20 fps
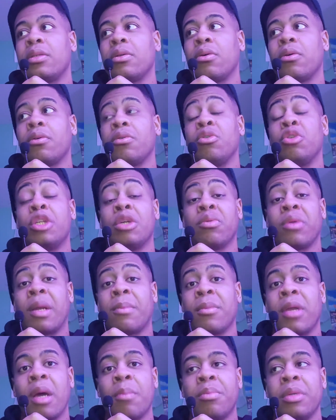So usually when
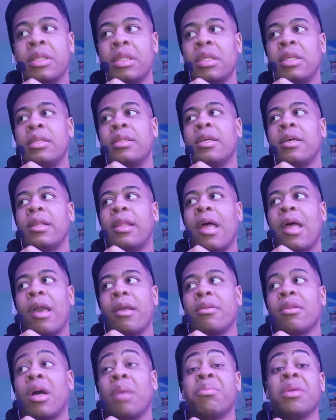I'm not busy, to
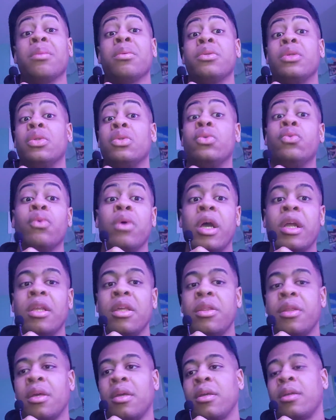not be able to do
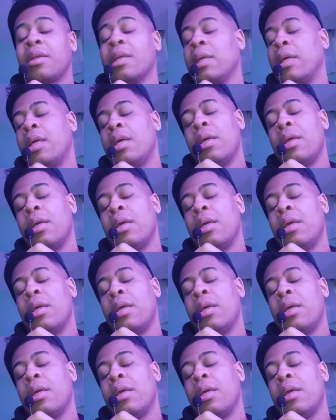anything,